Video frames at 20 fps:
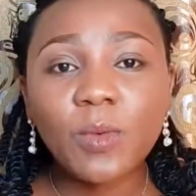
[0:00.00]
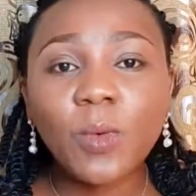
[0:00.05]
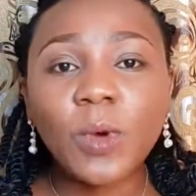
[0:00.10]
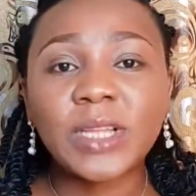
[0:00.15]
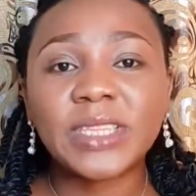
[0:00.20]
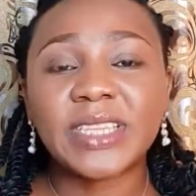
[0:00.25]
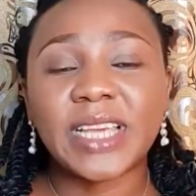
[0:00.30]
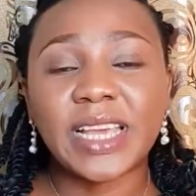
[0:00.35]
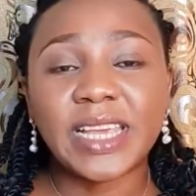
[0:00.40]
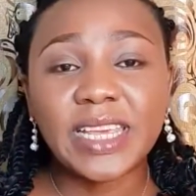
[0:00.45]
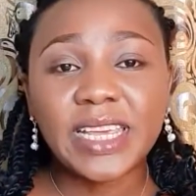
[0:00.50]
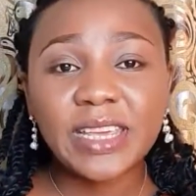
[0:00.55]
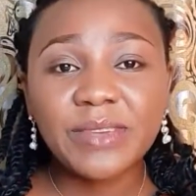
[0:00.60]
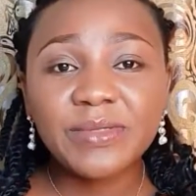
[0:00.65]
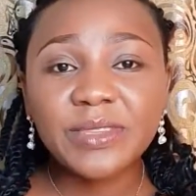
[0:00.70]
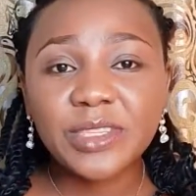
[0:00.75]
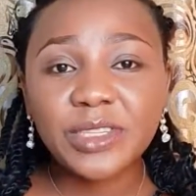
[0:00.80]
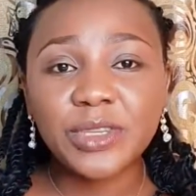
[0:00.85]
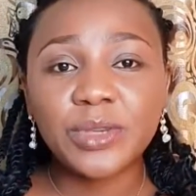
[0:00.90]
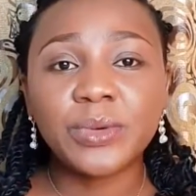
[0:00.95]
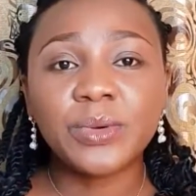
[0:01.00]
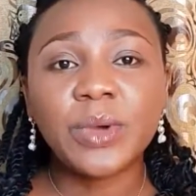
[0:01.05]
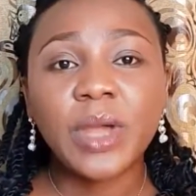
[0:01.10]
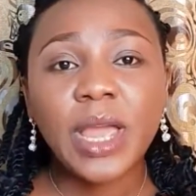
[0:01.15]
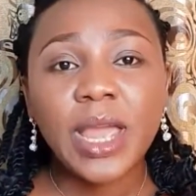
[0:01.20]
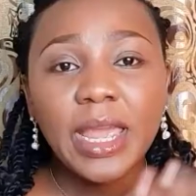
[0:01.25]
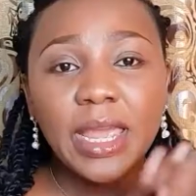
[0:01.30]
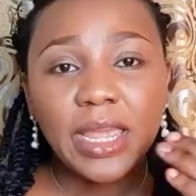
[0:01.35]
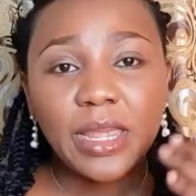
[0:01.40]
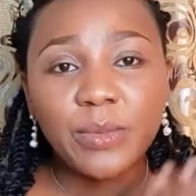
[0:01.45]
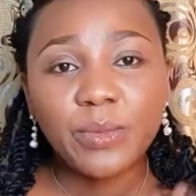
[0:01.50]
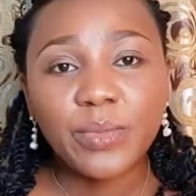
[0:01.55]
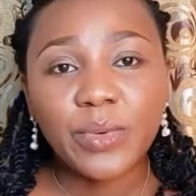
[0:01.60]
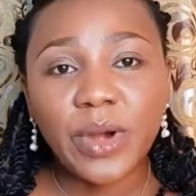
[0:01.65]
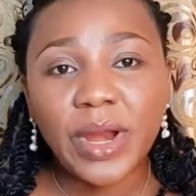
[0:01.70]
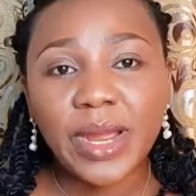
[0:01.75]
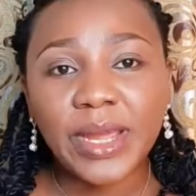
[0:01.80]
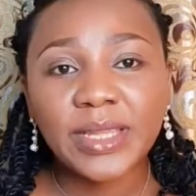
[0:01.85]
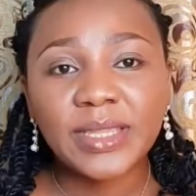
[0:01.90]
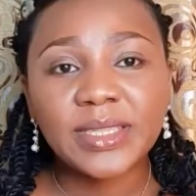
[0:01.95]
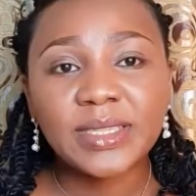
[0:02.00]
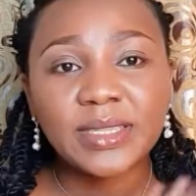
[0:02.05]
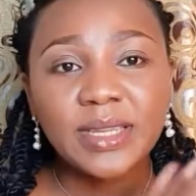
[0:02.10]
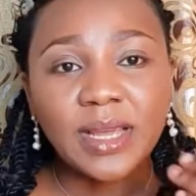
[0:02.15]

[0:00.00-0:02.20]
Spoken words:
water gives you a bright,